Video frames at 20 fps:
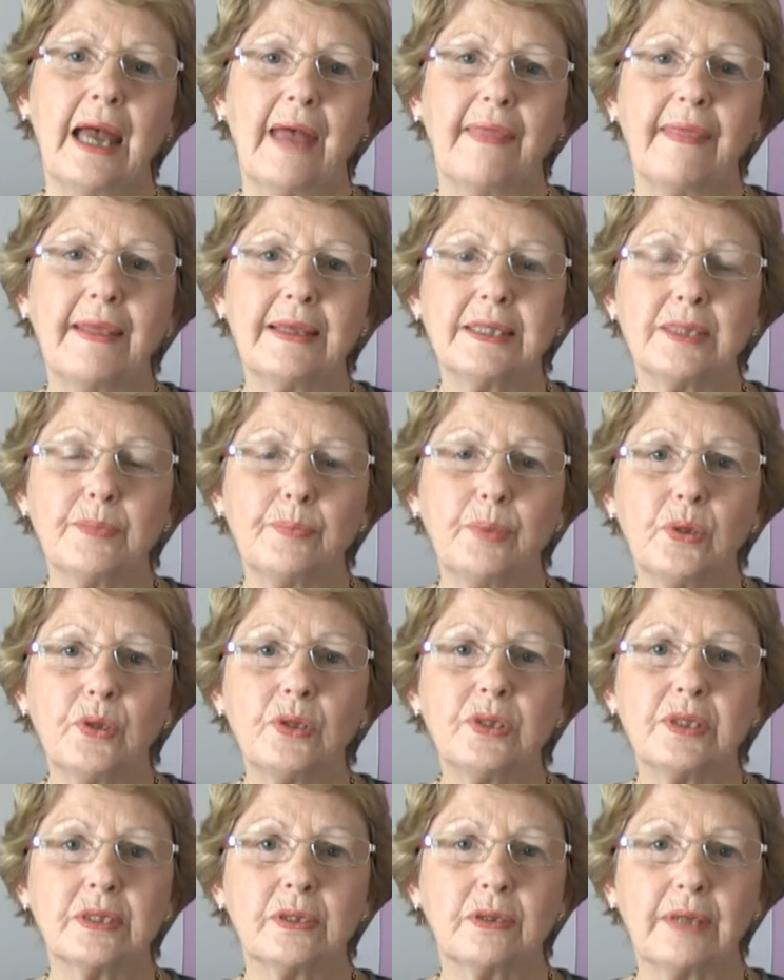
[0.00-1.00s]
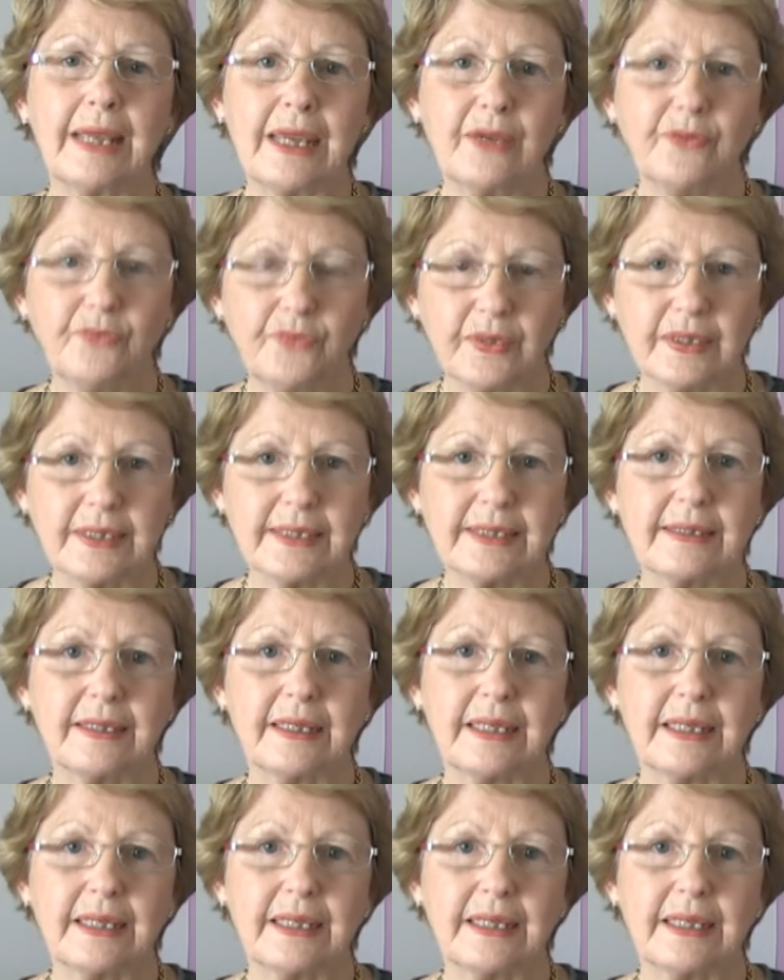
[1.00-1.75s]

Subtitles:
and that's the personal efforts